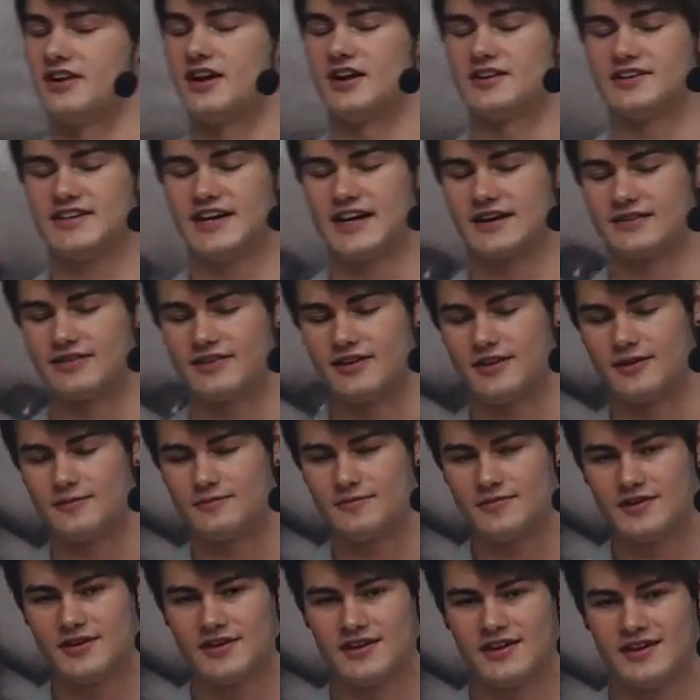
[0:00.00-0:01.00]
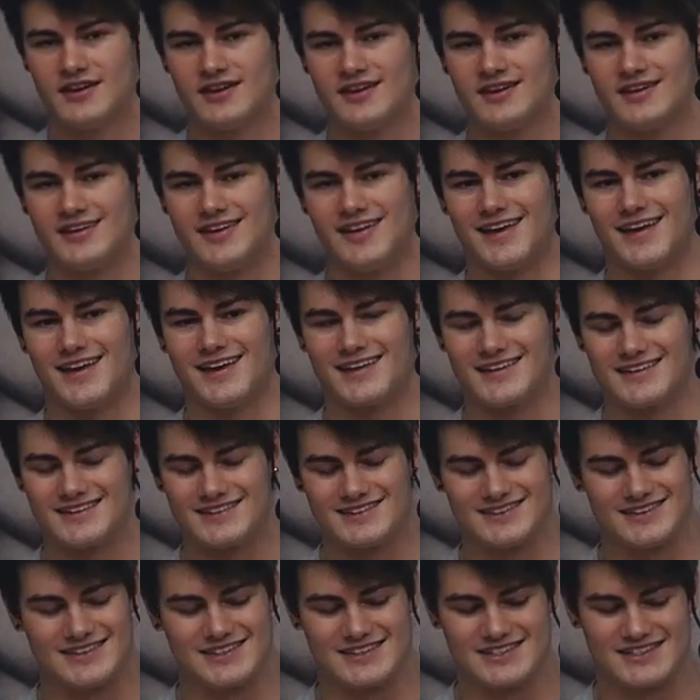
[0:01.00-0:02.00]
to contact them,
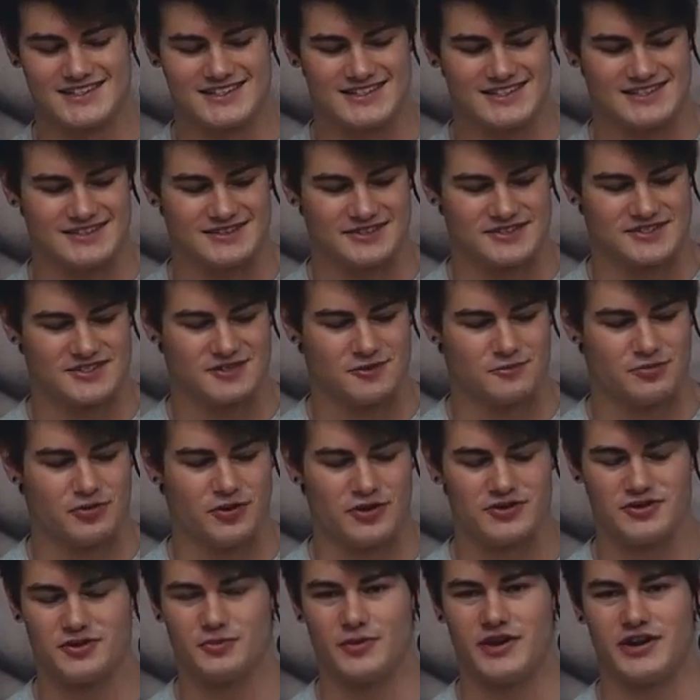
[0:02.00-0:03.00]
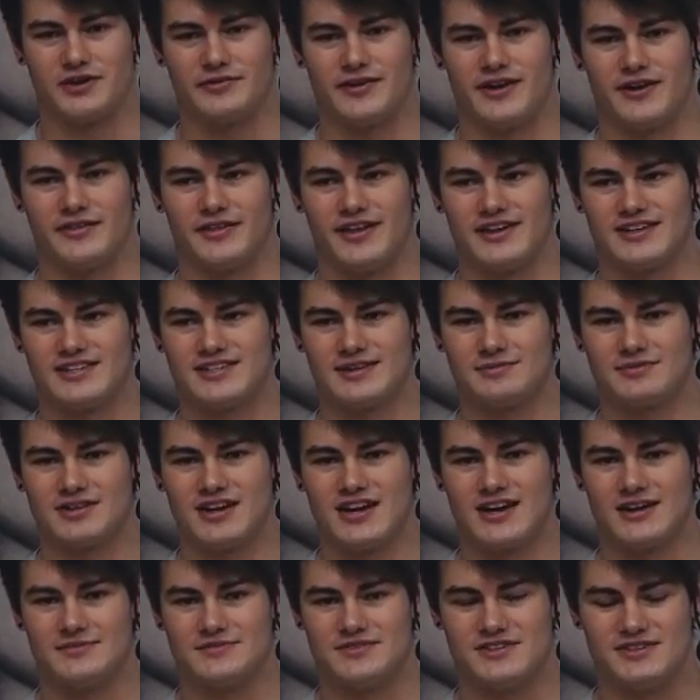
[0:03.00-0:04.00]
and there's no point to wait around. Like
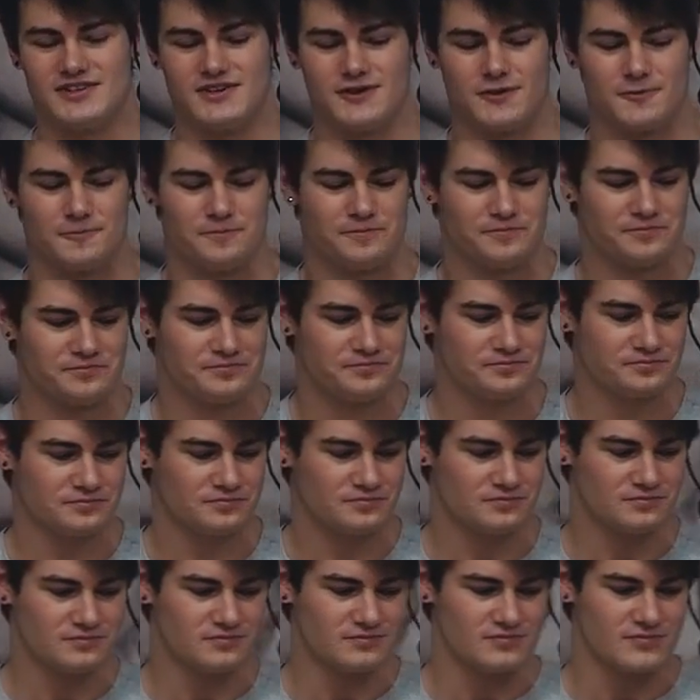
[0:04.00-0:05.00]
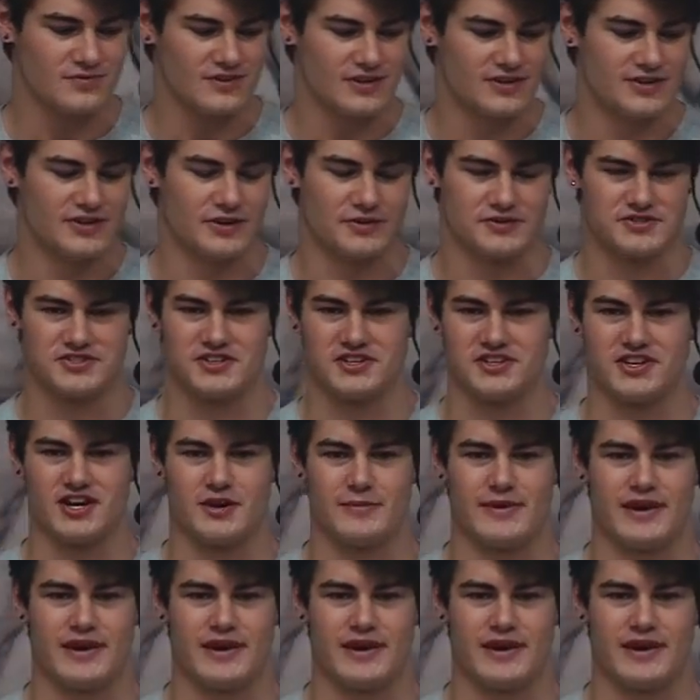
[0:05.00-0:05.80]
sometimes, no one's gonna